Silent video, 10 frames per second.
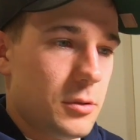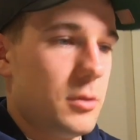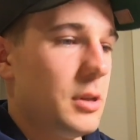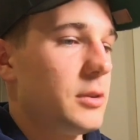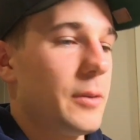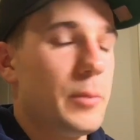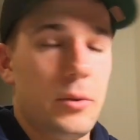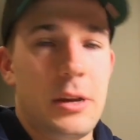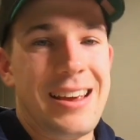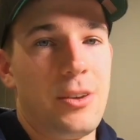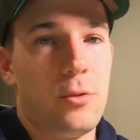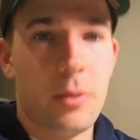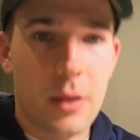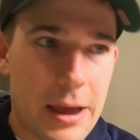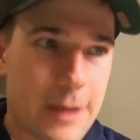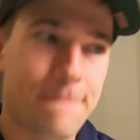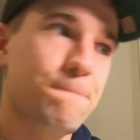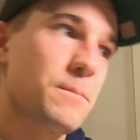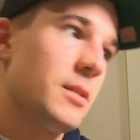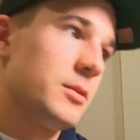things like building an annual plan,
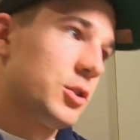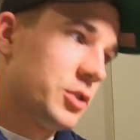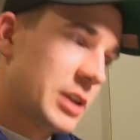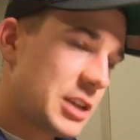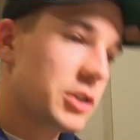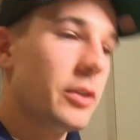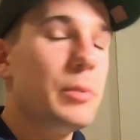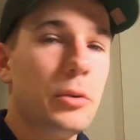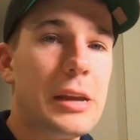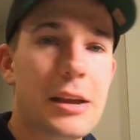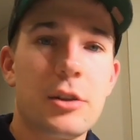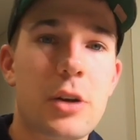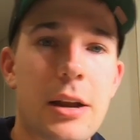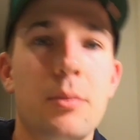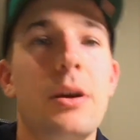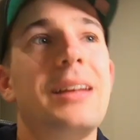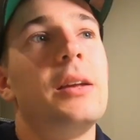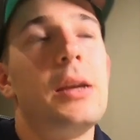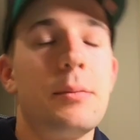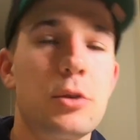strategically building out a training plan
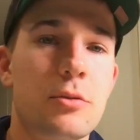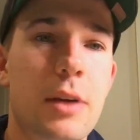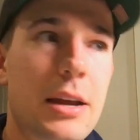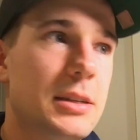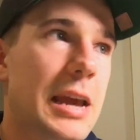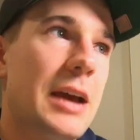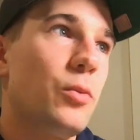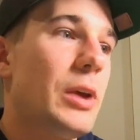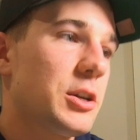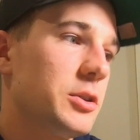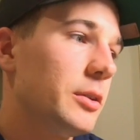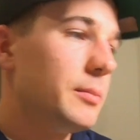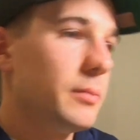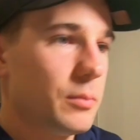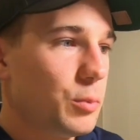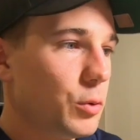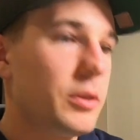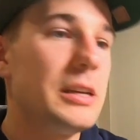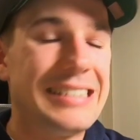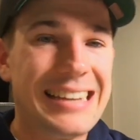leading up to a race. How do we actually put
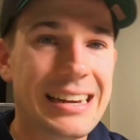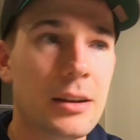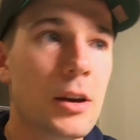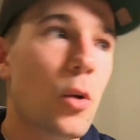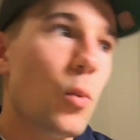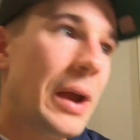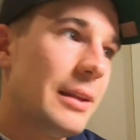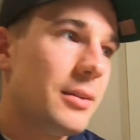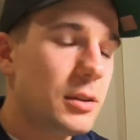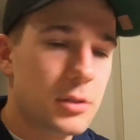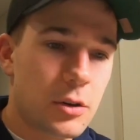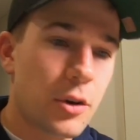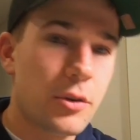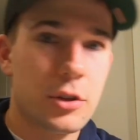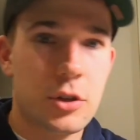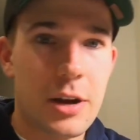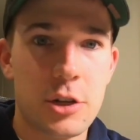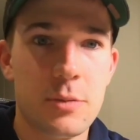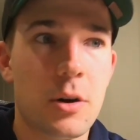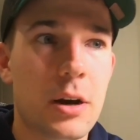things in? Where do things go? The
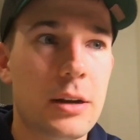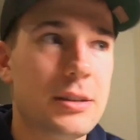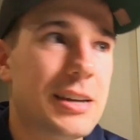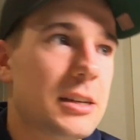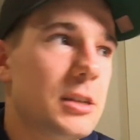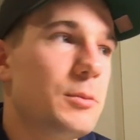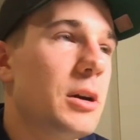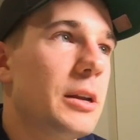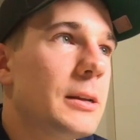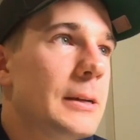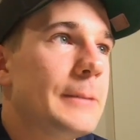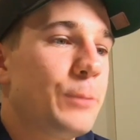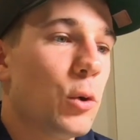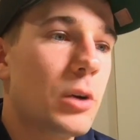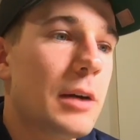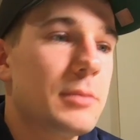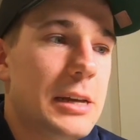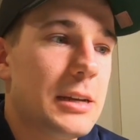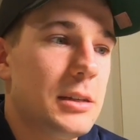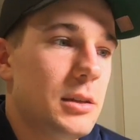strategy behind it, the tactics behind it, all comes
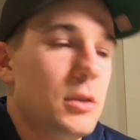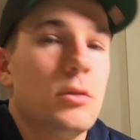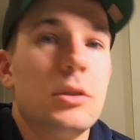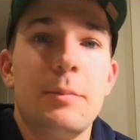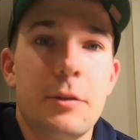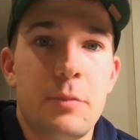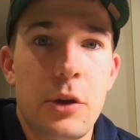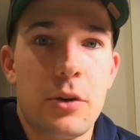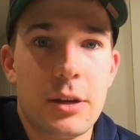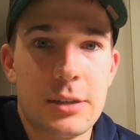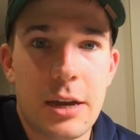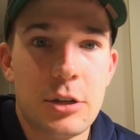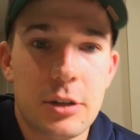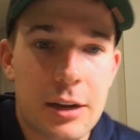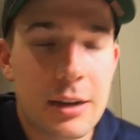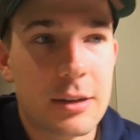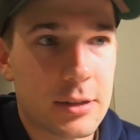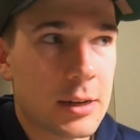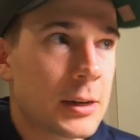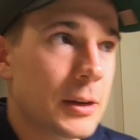down to this concept of periodization. And
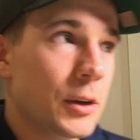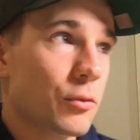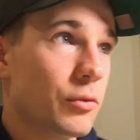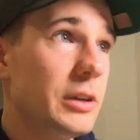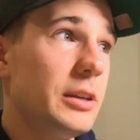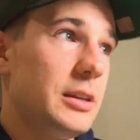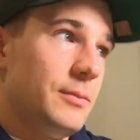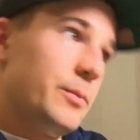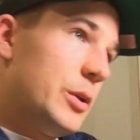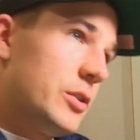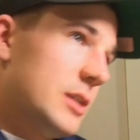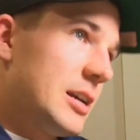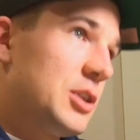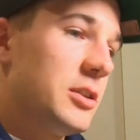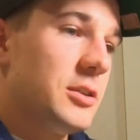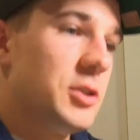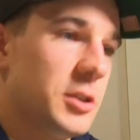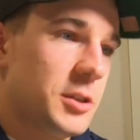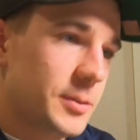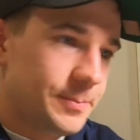it's really, periodization is
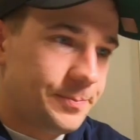just